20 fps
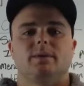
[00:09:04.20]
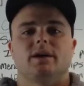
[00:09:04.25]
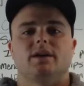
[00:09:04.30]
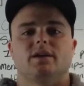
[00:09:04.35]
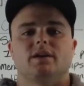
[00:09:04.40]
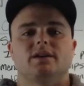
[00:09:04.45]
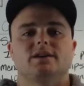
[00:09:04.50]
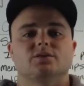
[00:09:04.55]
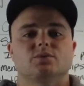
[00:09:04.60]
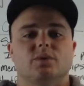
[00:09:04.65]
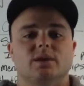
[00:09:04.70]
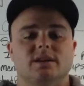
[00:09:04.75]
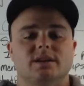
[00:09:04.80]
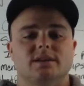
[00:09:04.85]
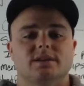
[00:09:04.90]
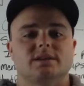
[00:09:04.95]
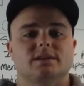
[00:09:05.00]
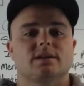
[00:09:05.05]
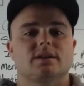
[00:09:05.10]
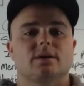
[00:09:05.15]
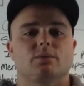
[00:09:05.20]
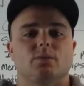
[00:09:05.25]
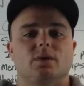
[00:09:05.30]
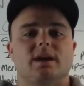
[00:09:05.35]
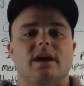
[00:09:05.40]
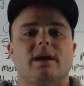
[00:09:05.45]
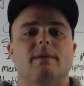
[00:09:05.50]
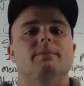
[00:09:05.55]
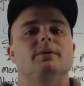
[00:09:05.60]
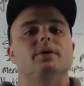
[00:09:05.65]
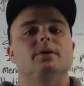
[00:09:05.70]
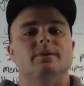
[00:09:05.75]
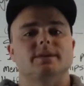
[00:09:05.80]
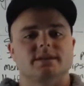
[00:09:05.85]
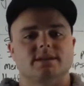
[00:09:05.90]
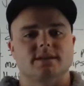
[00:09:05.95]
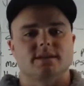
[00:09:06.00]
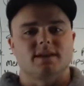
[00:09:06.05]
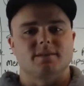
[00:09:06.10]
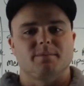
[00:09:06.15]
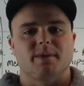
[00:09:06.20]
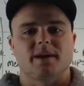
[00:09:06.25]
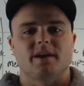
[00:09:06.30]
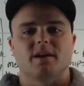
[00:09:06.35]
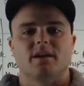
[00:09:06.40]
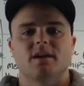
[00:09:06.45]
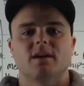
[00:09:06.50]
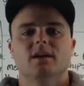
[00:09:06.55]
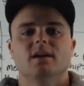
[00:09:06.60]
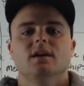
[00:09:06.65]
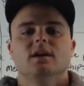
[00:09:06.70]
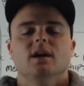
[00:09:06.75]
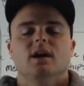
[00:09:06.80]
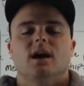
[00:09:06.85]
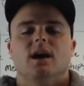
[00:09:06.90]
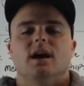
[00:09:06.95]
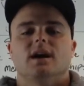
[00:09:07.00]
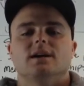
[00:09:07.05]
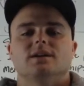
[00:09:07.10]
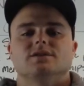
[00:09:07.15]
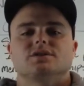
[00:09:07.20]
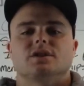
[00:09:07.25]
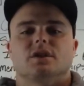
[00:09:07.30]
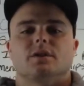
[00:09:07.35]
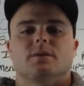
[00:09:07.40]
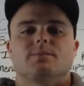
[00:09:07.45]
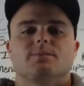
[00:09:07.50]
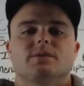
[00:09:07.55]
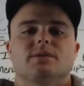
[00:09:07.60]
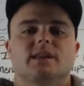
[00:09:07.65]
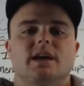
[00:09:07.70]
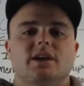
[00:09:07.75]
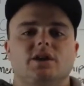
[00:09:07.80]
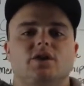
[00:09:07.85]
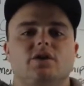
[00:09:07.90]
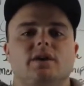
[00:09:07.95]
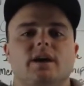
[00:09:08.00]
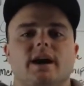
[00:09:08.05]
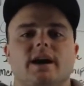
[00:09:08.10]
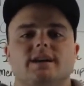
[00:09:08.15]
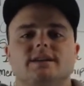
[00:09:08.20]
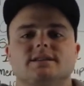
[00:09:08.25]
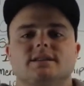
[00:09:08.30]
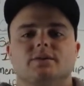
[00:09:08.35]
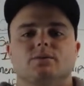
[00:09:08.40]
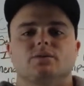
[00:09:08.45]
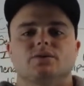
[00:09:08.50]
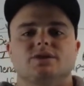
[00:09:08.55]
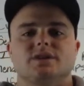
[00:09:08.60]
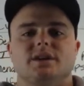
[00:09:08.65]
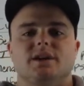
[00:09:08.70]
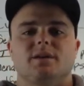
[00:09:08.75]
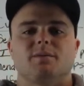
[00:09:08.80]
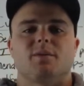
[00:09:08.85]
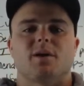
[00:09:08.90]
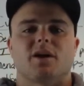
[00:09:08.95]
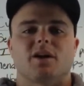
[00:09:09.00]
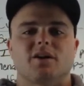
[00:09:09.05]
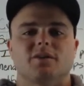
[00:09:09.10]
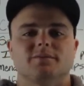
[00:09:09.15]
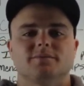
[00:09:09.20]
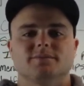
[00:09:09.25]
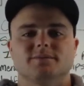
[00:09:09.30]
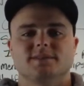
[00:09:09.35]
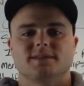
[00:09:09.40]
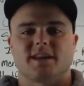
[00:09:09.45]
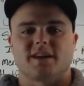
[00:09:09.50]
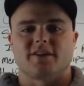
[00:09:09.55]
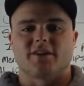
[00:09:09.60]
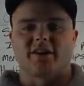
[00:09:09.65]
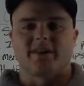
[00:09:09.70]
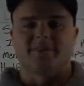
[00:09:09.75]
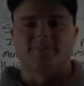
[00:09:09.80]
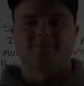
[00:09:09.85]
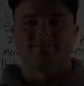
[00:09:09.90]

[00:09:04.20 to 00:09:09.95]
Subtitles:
better, as well as what I'm doing to get better. So thank you guys, and we'll see you tomorrow. Stay great.